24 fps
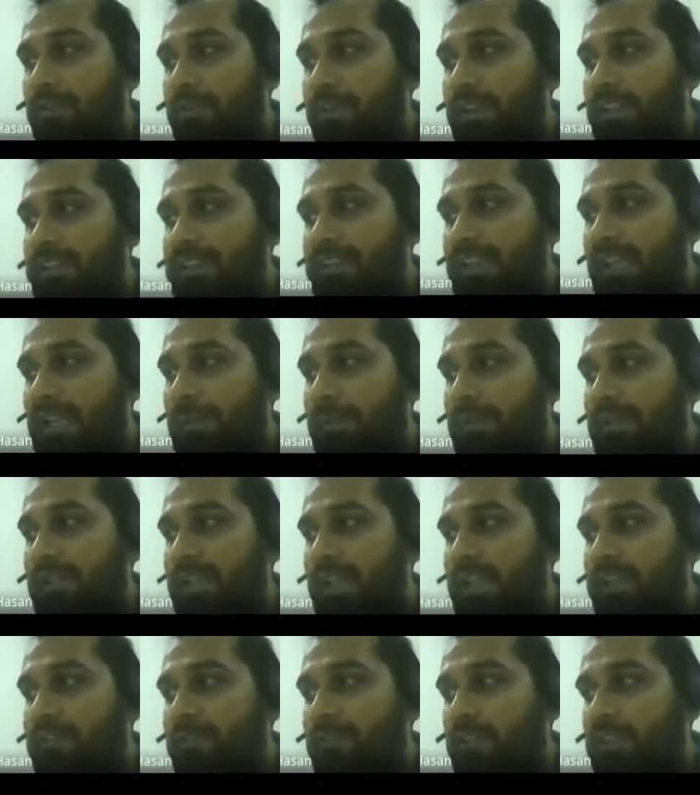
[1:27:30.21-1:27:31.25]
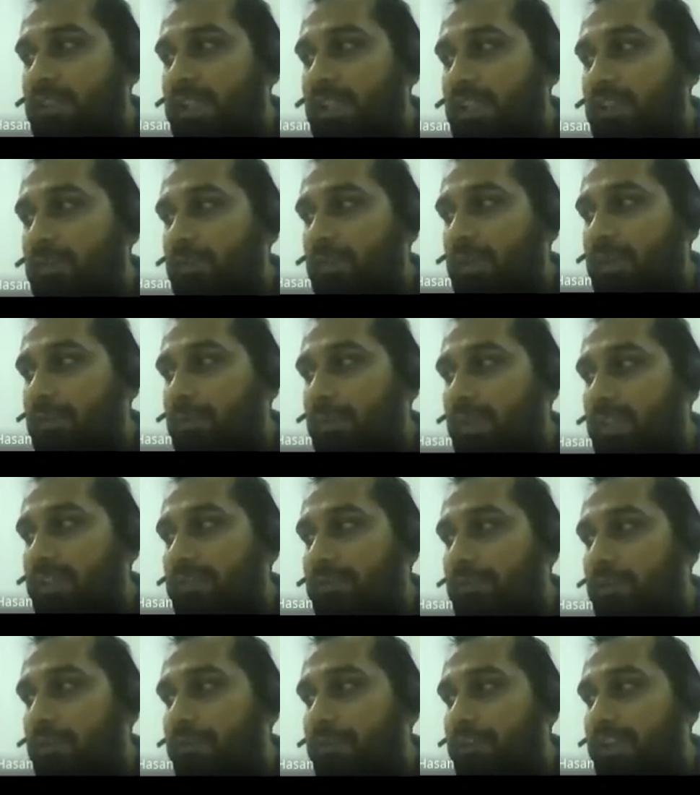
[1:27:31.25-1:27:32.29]
first element, hit for next one, miss
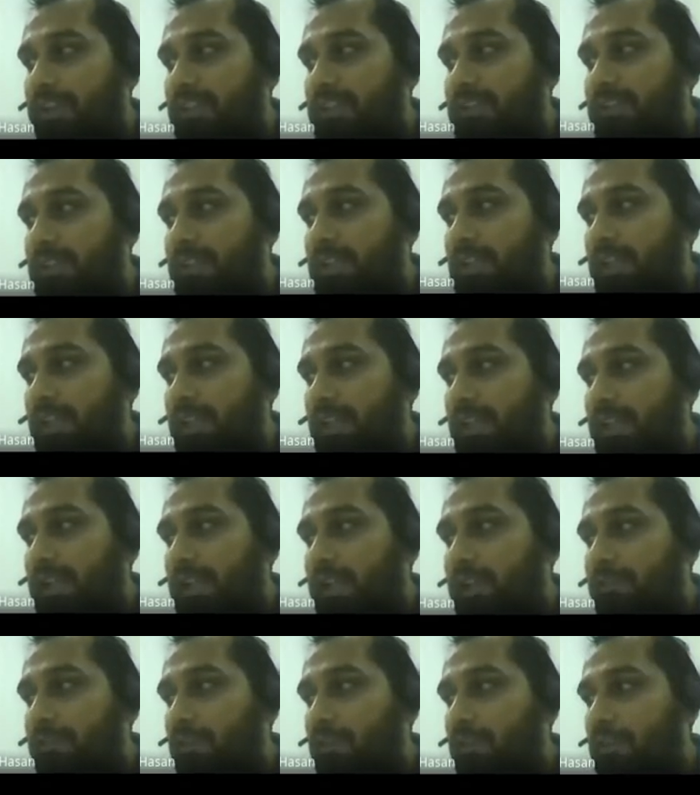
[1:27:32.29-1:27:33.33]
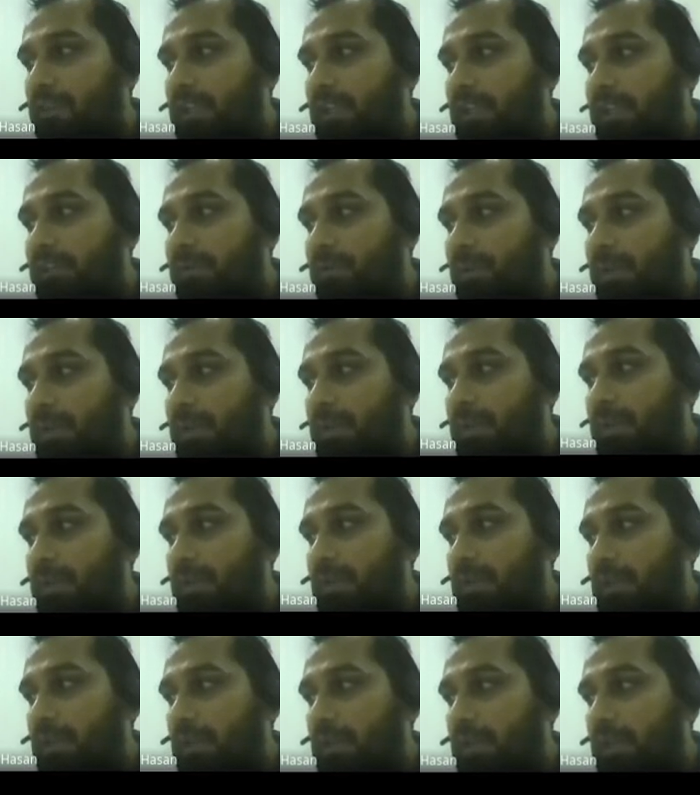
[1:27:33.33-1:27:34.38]
for first, hit for next one,
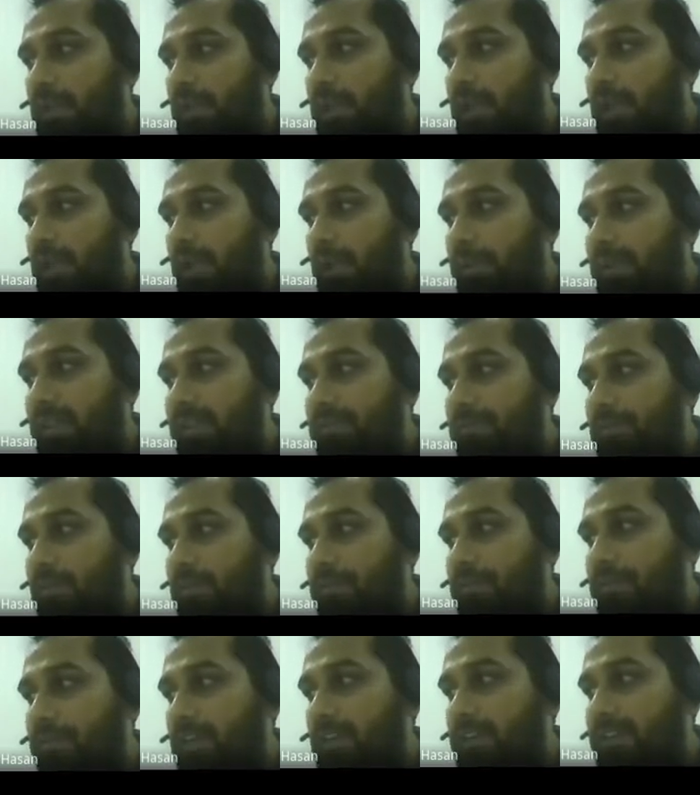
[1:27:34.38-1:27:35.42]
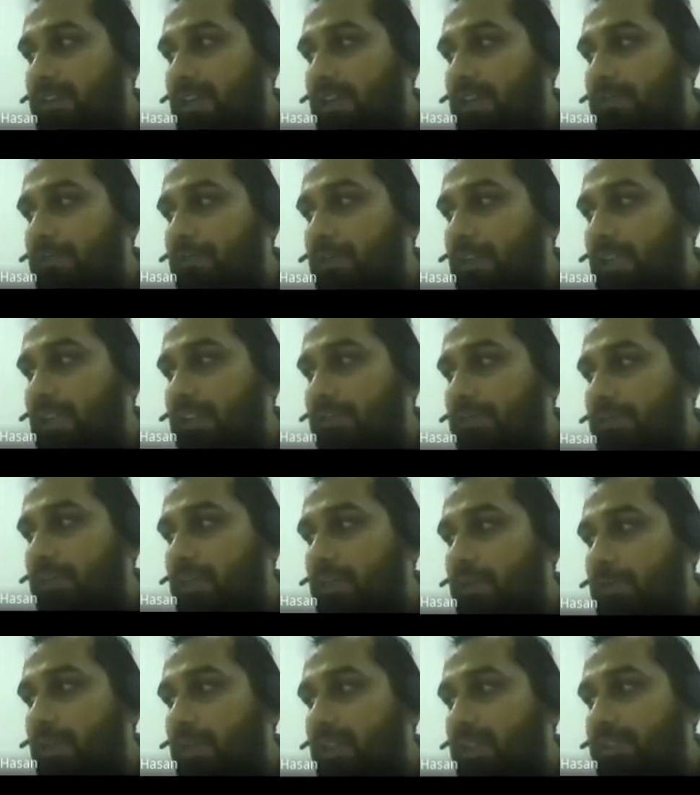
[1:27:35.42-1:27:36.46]
miss for first, hit for next
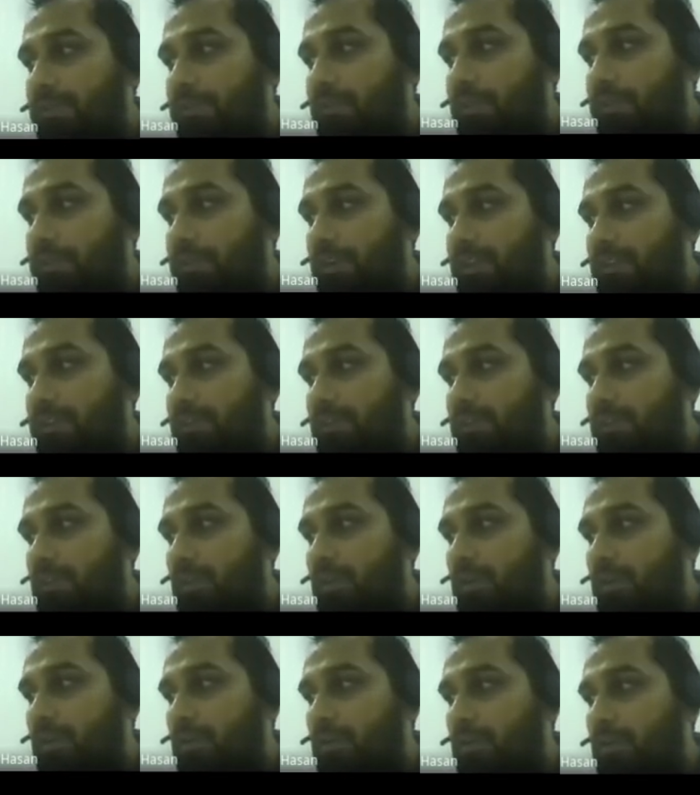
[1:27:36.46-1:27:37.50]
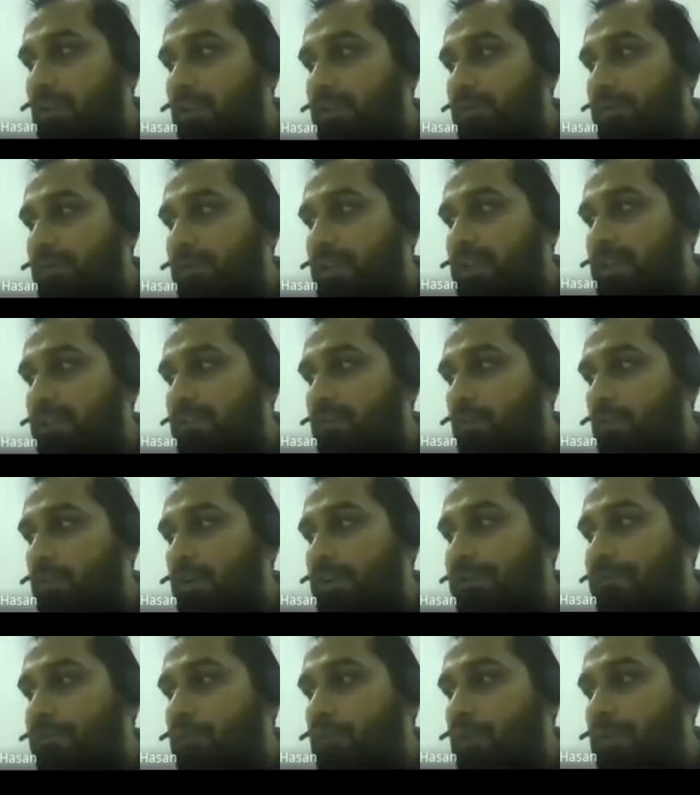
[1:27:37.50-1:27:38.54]
one, miss for first. So you're going to experience
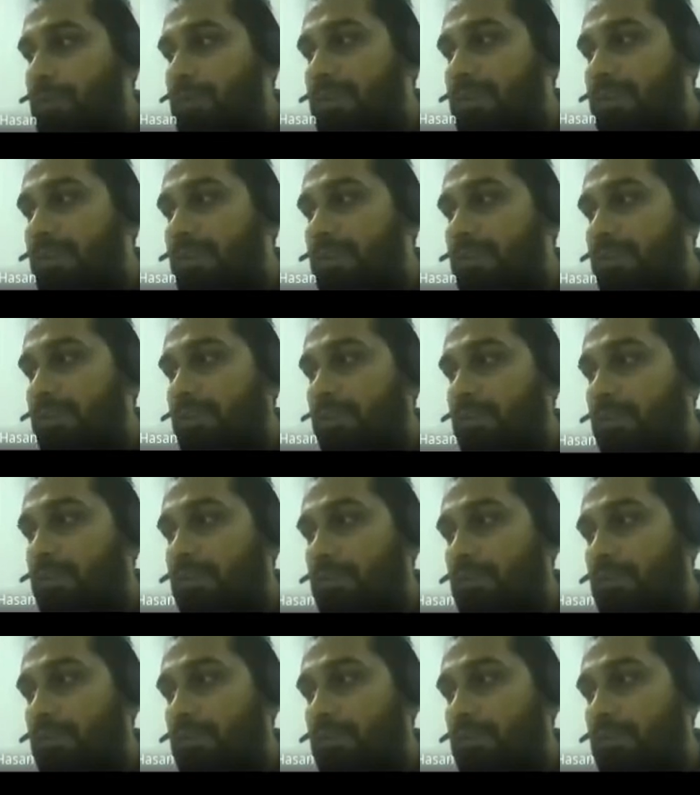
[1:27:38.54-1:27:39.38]
only 4 misses